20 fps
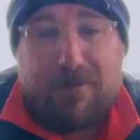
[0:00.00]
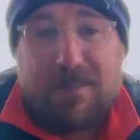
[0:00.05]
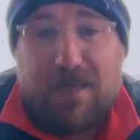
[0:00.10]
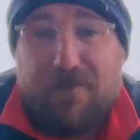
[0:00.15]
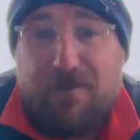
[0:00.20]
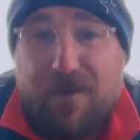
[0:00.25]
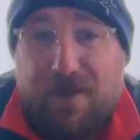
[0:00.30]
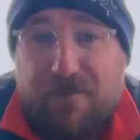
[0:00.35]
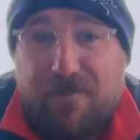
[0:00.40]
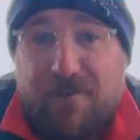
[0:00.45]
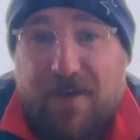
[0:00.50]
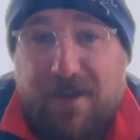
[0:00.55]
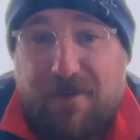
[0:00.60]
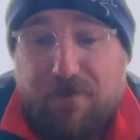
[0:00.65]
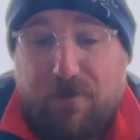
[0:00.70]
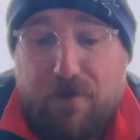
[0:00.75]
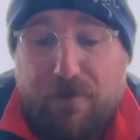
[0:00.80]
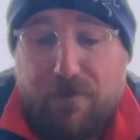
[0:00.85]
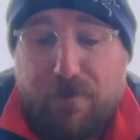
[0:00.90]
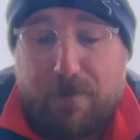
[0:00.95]
definitely a
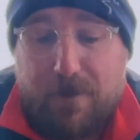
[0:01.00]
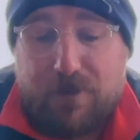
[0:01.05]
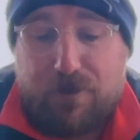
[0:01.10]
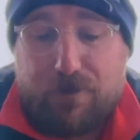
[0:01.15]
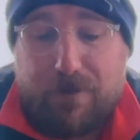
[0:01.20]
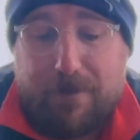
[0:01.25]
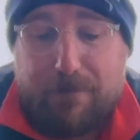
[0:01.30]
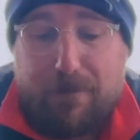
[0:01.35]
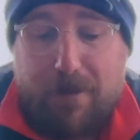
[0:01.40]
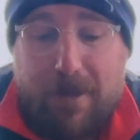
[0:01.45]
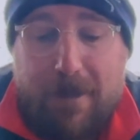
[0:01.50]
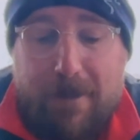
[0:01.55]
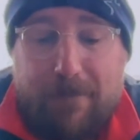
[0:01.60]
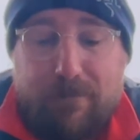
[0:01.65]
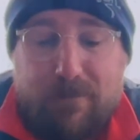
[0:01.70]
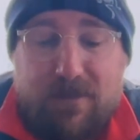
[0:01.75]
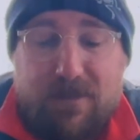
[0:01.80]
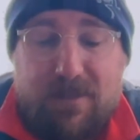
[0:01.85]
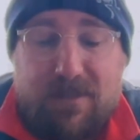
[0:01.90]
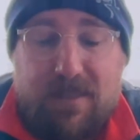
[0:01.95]
favourite for my trip
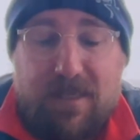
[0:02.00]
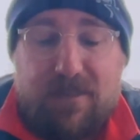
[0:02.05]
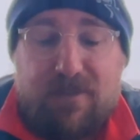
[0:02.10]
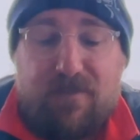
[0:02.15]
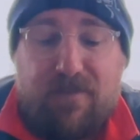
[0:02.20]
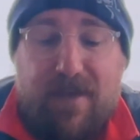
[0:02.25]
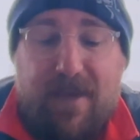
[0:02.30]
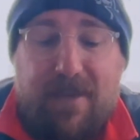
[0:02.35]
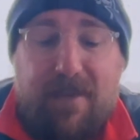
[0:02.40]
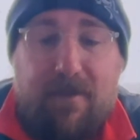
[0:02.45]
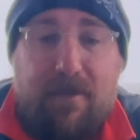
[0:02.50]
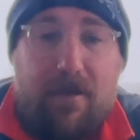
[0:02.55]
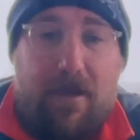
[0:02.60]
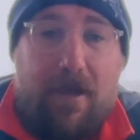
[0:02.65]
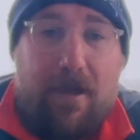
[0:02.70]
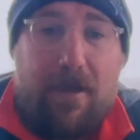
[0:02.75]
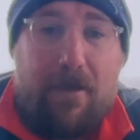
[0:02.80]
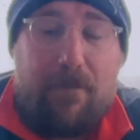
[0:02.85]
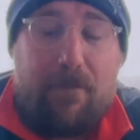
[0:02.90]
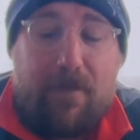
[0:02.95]
to Saas-Fee,
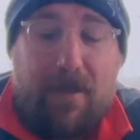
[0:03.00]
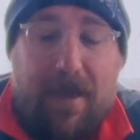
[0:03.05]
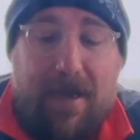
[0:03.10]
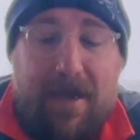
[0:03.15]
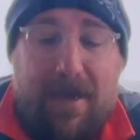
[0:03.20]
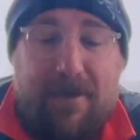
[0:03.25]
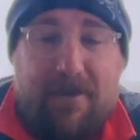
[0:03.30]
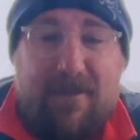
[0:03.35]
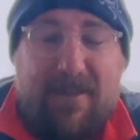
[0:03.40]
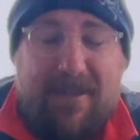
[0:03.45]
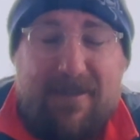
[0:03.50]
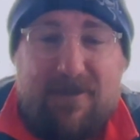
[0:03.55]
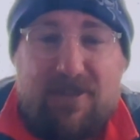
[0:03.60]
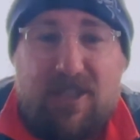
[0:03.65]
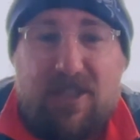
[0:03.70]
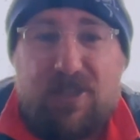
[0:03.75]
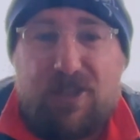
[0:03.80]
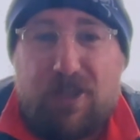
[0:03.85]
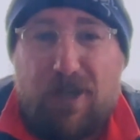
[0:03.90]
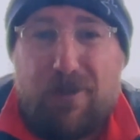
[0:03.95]
and it
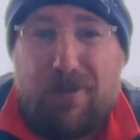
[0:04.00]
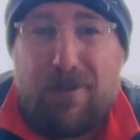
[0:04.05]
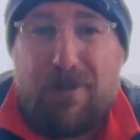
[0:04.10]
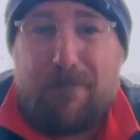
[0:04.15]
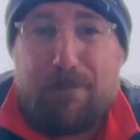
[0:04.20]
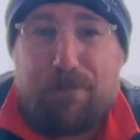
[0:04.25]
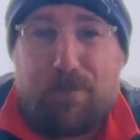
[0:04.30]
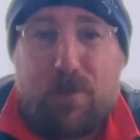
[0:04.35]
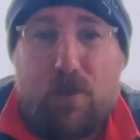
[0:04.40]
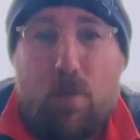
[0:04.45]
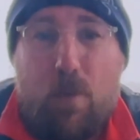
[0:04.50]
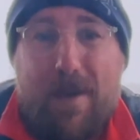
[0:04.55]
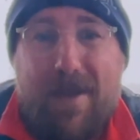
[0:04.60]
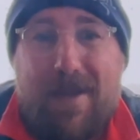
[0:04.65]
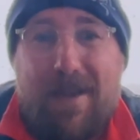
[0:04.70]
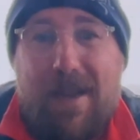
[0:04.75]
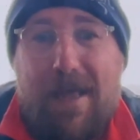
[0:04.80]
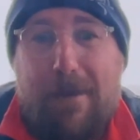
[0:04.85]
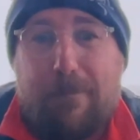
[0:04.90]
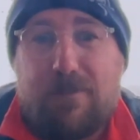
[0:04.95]
does show that
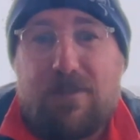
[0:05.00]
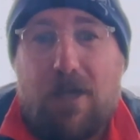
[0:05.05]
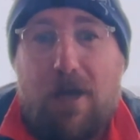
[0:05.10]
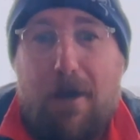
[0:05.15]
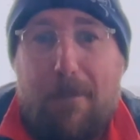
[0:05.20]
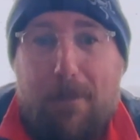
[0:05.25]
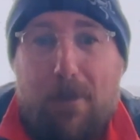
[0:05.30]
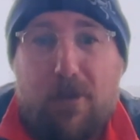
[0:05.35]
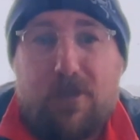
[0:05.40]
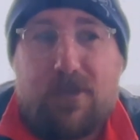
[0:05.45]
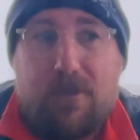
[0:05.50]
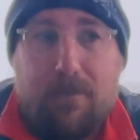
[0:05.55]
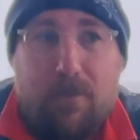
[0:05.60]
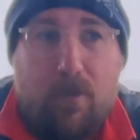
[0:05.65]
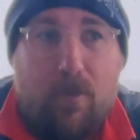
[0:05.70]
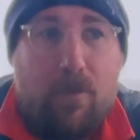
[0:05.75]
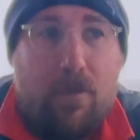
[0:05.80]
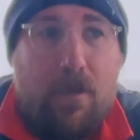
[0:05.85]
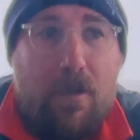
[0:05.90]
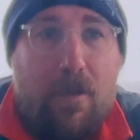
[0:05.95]
quick laps are
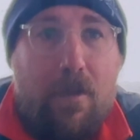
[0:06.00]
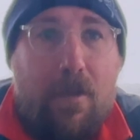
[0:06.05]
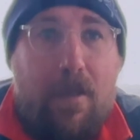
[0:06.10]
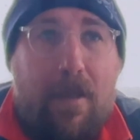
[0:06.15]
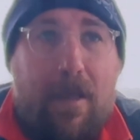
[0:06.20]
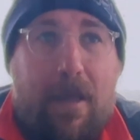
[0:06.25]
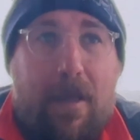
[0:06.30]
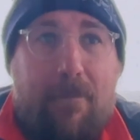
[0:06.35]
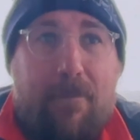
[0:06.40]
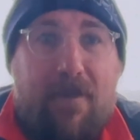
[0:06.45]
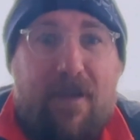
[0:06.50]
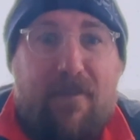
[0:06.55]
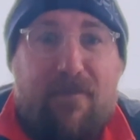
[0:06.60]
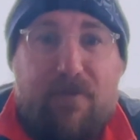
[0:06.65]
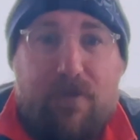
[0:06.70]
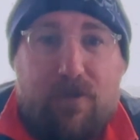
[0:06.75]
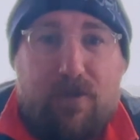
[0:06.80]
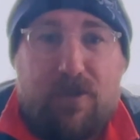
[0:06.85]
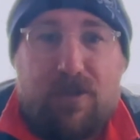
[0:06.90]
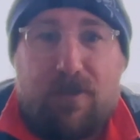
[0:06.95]
possible
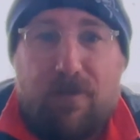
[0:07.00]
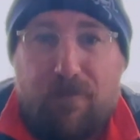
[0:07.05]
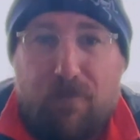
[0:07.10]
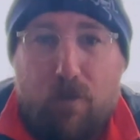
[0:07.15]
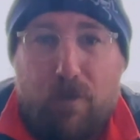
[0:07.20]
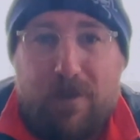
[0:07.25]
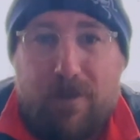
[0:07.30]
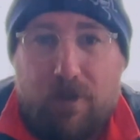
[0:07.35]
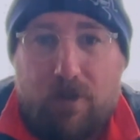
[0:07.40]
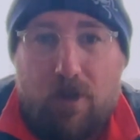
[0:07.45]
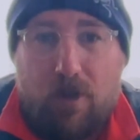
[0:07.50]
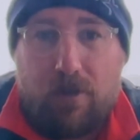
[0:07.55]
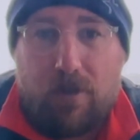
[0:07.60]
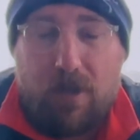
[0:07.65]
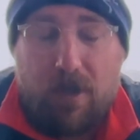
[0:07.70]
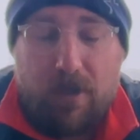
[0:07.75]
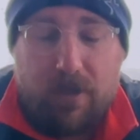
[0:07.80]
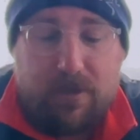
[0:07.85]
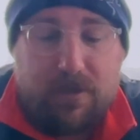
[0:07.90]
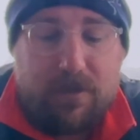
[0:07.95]
if you just avoid the
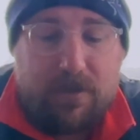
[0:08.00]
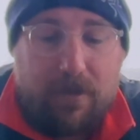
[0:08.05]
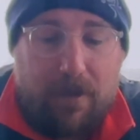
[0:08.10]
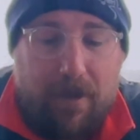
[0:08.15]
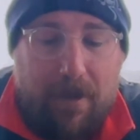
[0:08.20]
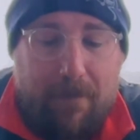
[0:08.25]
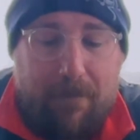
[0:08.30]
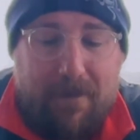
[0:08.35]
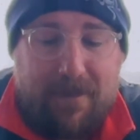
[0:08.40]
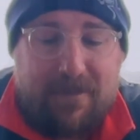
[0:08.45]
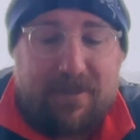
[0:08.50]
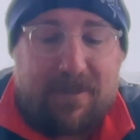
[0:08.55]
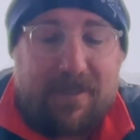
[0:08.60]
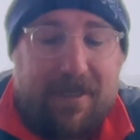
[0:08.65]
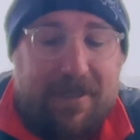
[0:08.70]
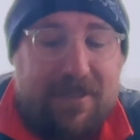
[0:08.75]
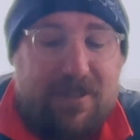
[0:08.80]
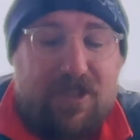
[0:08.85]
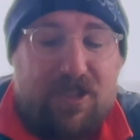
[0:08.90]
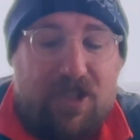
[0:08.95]
gondolas and
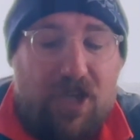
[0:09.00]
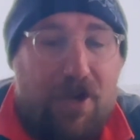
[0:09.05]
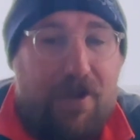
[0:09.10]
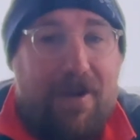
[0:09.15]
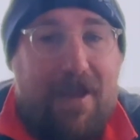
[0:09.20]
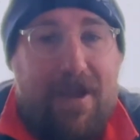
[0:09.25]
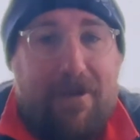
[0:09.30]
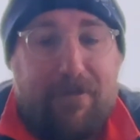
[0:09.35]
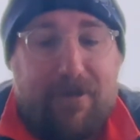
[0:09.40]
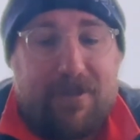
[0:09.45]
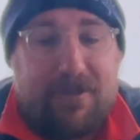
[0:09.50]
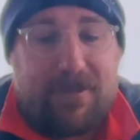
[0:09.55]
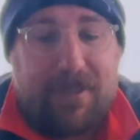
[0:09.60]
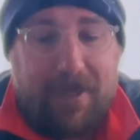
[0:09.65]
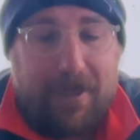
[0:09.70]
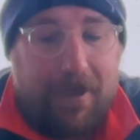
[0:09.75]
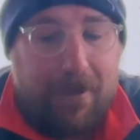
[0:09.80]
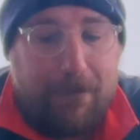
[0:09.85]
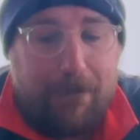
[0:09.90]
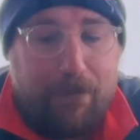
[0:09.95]
ski in certain areas
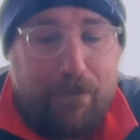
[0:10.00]
here.